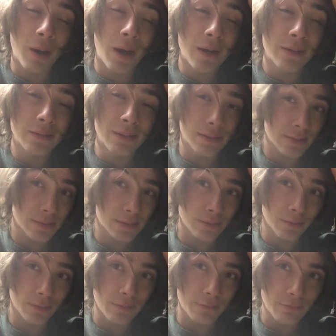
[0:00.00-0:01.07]
not
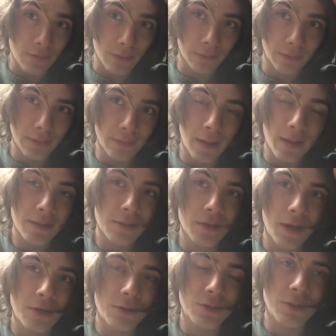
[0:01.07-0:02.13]
necessarily feeling that
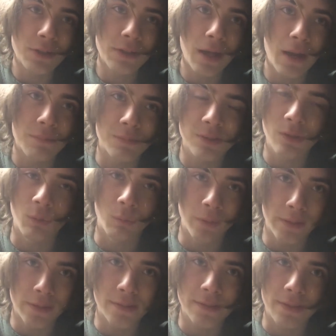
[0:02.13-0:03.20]
connection, I'm still
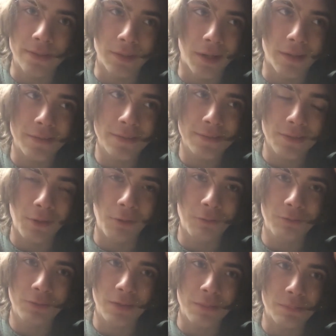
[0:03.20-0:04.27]
witnessing God
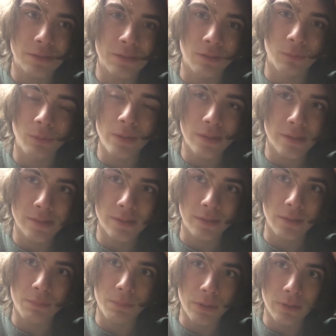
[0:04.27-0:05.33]
itself, and I'm still
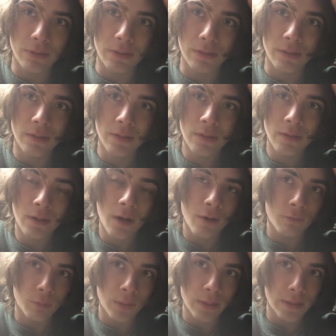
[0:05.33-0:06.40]
witnessing the beauty
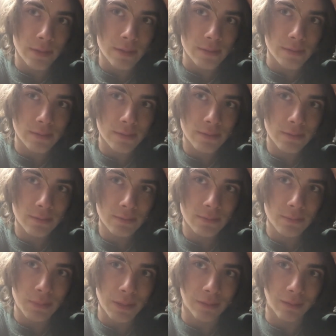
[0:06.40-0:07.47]
of what it is
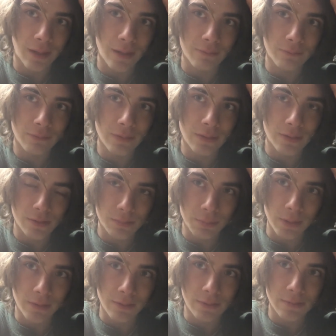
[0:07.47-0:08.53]
to be alive and
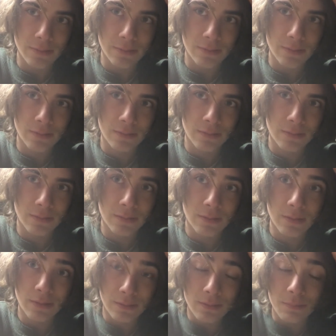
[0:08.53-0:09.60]
experience,
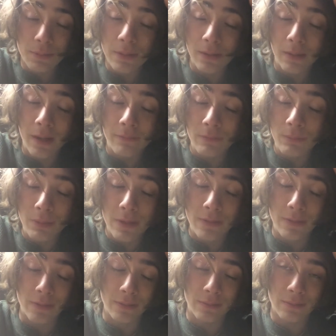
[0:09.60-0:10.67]
to be alive and
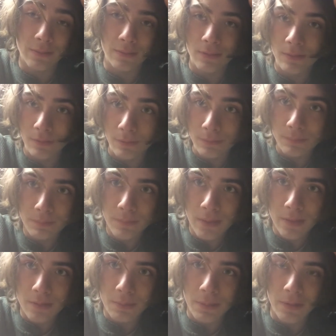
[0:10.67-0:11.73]
breathing and to
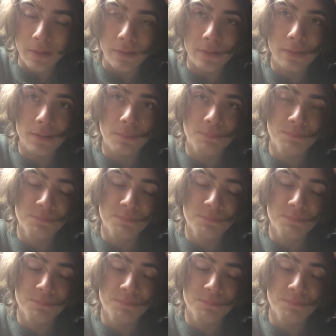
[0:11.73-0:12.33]
experience.